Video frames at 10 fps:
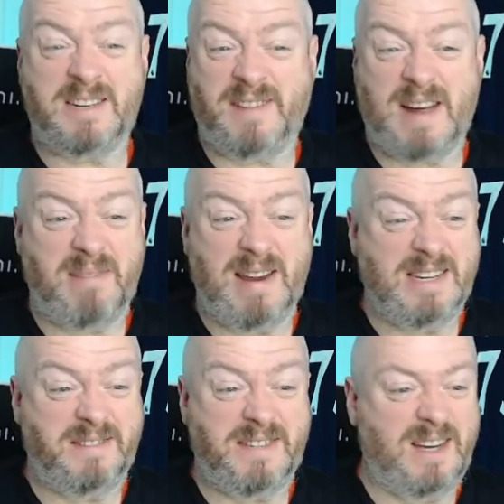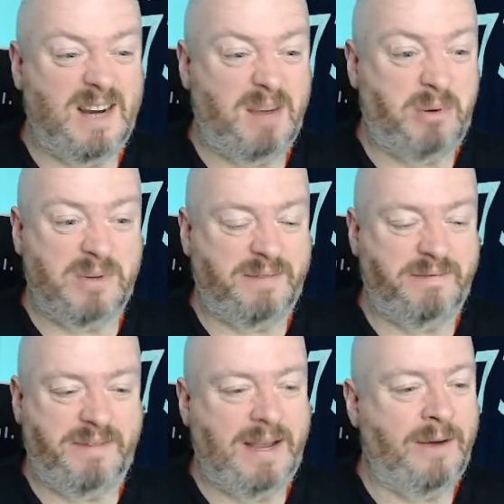families have turned up or
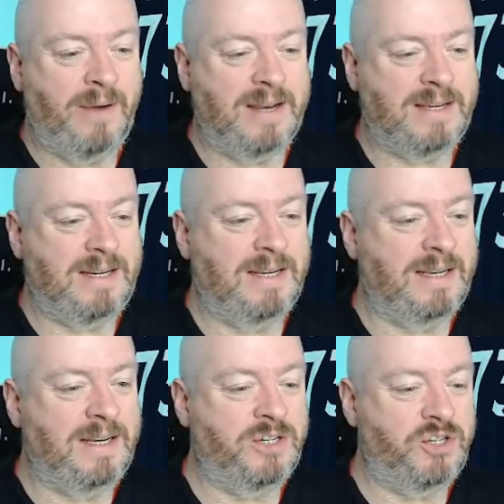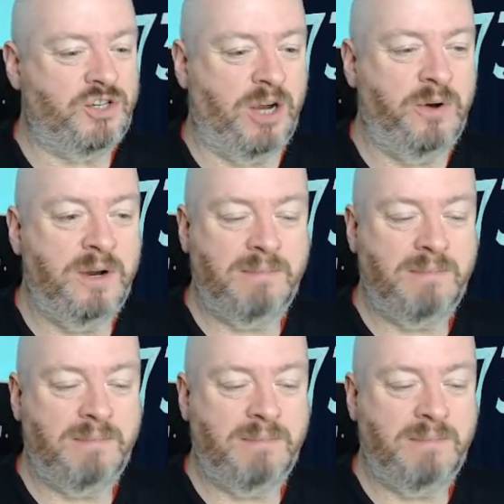something and they'll get to see a decent show.